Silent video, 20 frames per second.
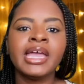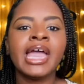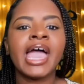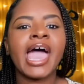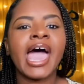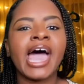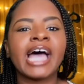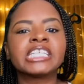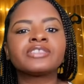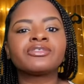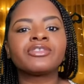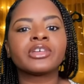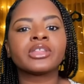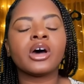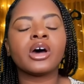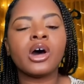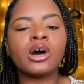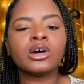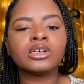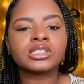as for the
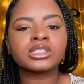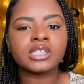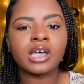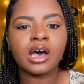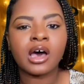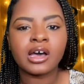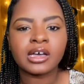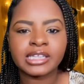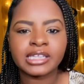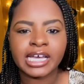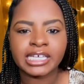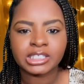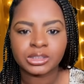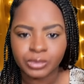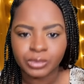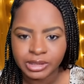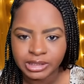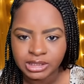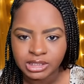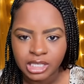old song that's
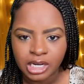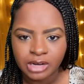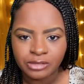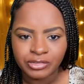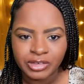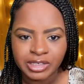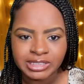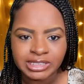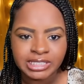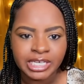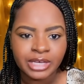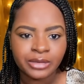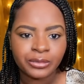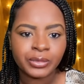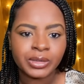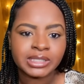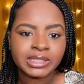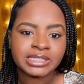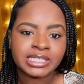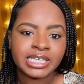resurfaced, it
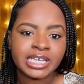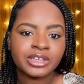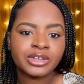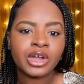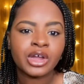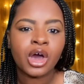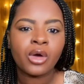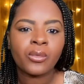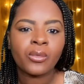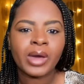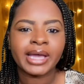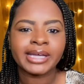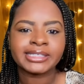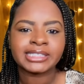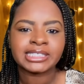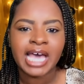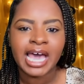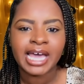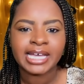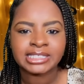was in no way
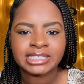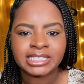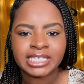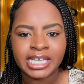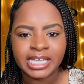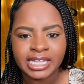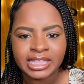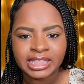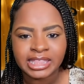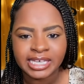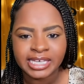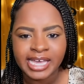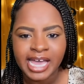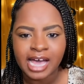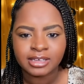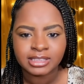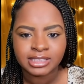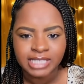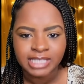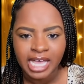tied to anything
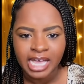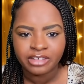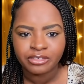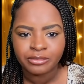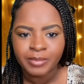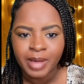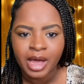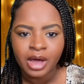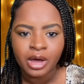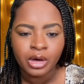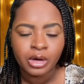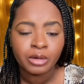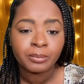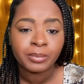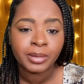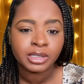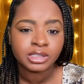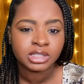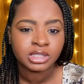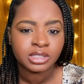outside of my own
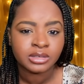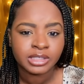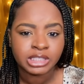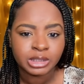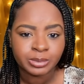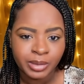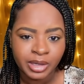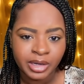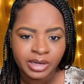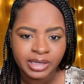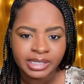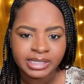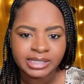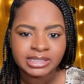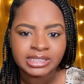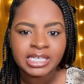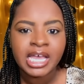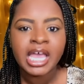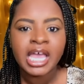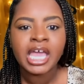personal experience.
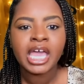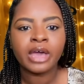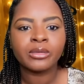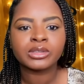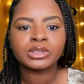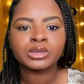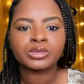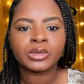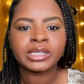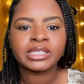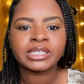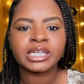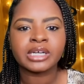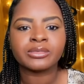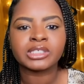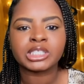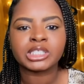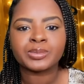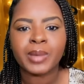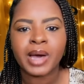It was written in
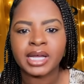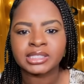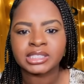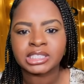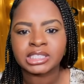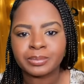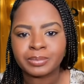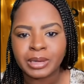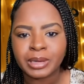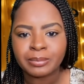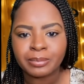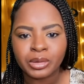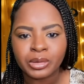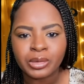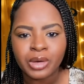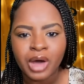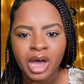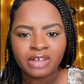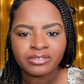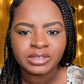response to people who
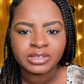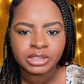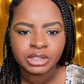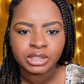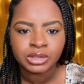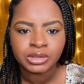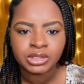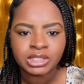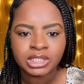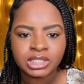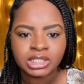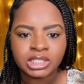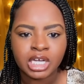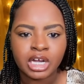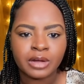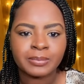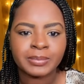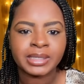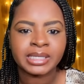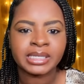often use the
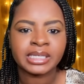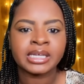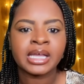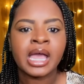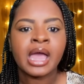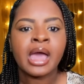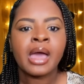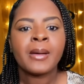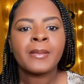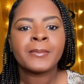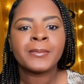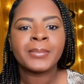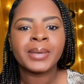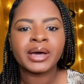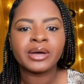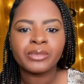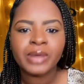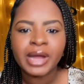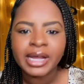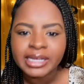term meaning,
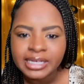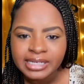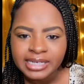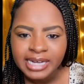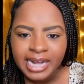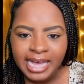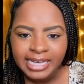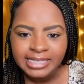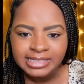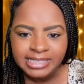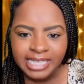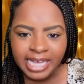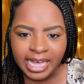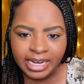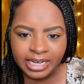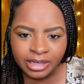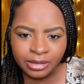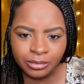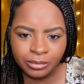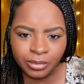but recognize that
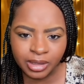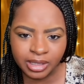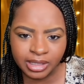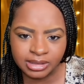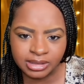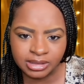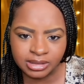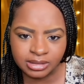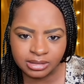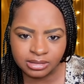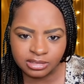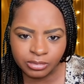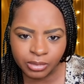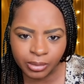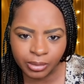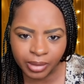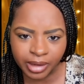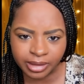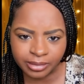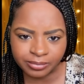it was, wait,
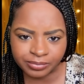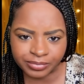wait,